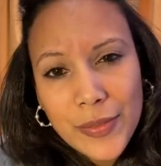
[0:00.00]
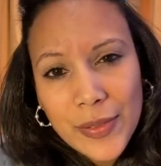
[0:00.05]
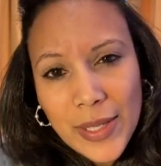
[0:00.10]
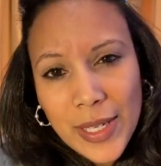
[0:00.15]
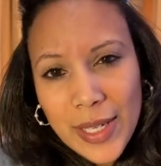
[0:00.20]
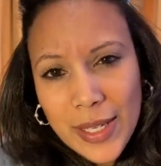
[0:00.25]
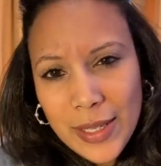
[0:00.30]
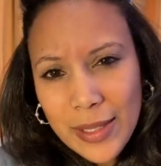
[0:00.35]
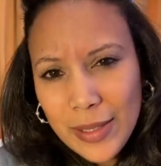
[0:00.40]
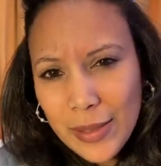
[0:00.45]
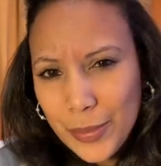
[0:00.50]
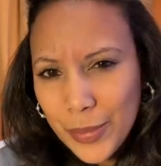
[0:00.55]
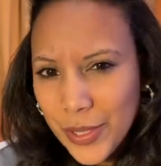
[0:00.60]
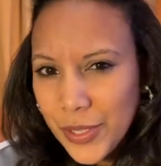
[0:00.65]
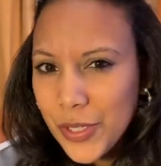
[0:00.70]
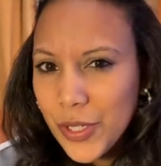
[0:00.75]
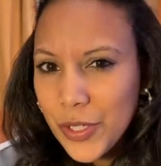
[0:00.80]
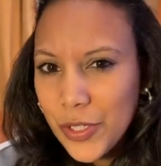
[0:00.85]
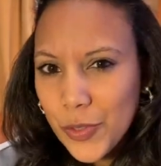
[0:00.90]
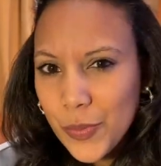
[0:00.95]
and a bit
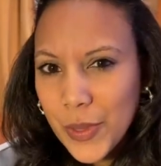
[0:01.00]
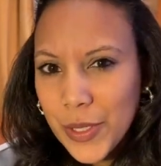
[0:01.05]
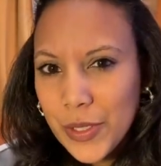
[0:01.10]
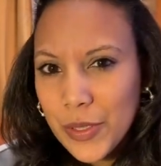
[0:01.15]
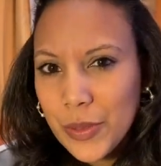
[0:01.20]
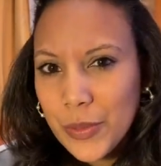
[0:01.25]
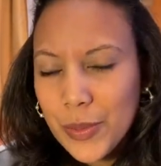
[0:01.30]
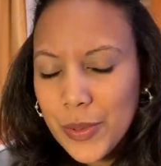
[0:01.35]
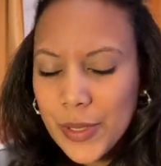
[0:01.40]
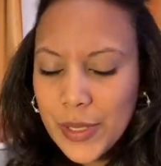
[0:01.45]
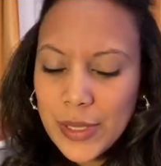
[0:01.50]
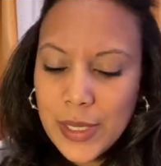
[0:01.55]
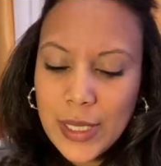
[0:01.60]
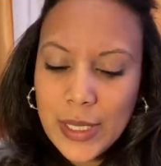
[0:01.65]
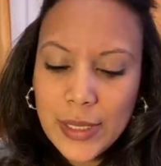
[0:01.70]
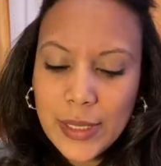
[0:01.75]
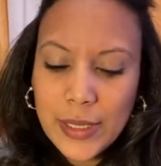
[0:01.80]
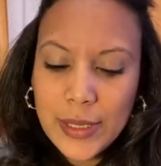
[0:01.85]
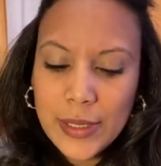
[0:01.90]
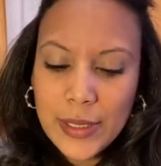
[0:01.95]
judgmental
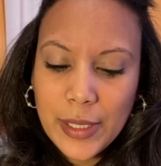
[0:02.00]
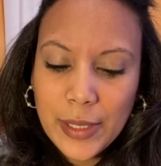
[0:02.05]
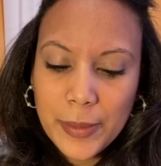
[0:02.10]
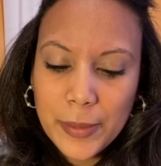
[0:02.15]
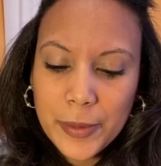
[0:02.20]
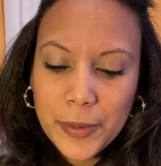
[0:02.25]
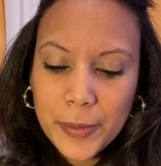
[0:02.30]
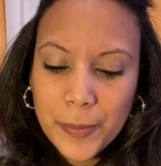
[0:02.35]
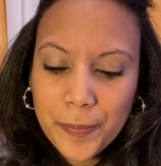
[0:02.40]
personality types.